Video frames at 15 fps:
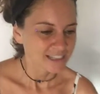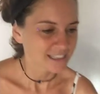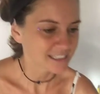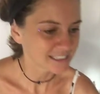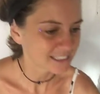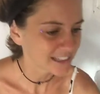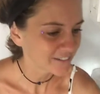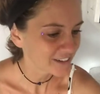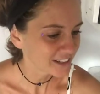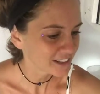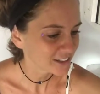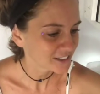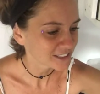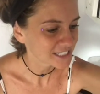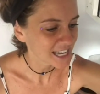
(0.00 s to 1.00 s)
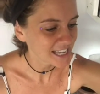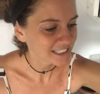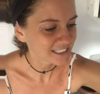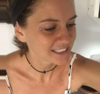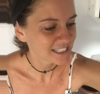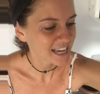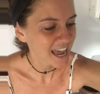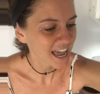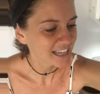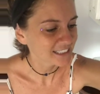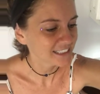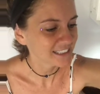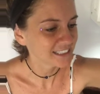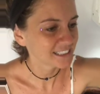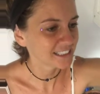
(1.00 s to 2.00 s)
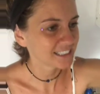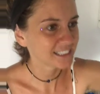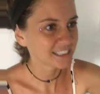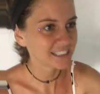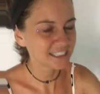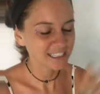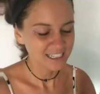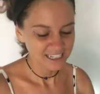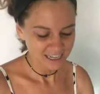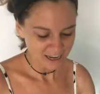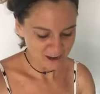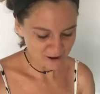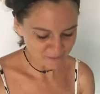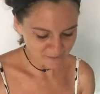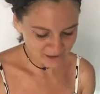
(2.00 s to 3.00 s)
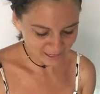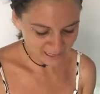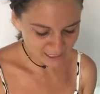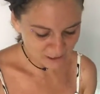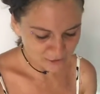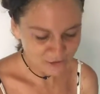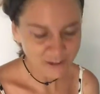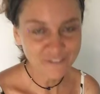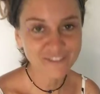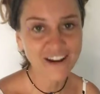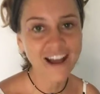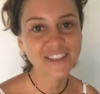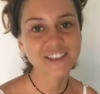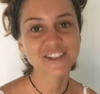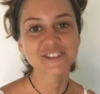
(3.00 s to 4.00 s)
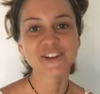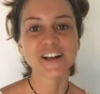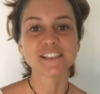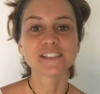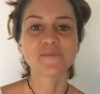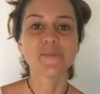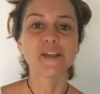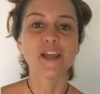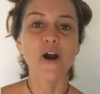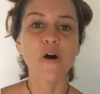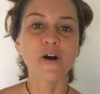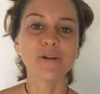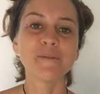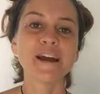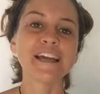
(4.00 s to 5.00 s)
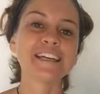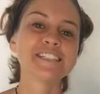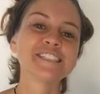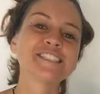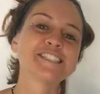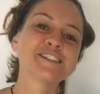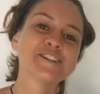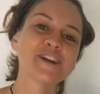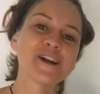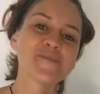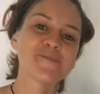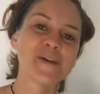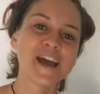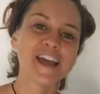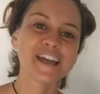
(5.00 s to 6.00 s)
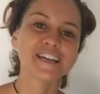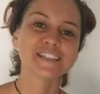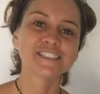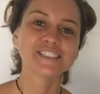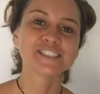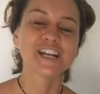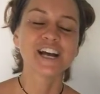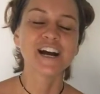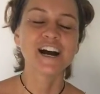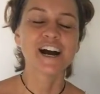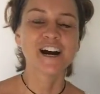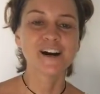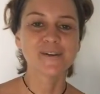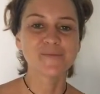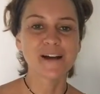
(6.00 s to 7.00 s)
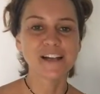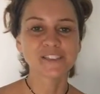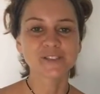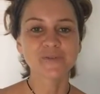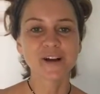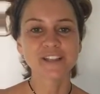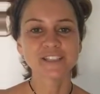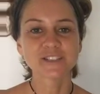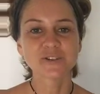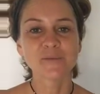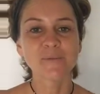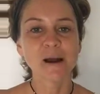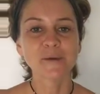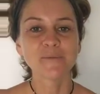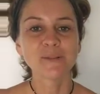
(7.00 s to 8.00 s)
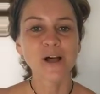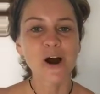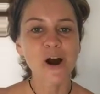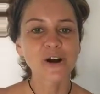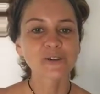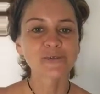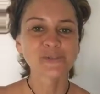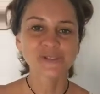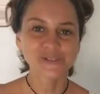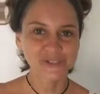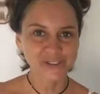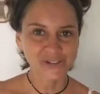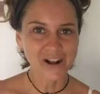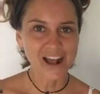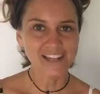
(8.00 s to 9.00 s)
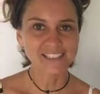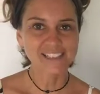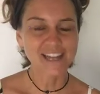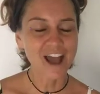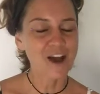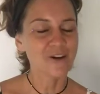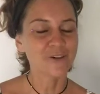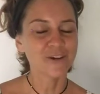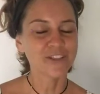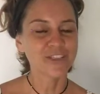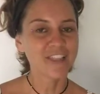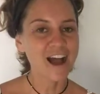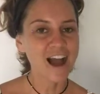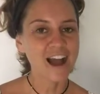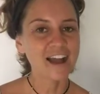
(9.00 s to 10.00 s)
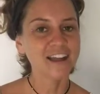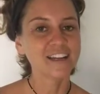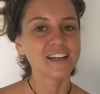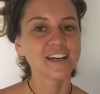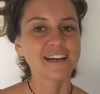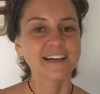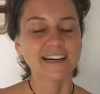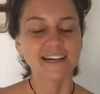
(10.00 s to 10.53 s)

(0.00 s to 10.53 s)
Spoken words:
Let's give it a little taste test. Again, you can find this recipe on my Instagram page, as well as on my blog, roottorise.online.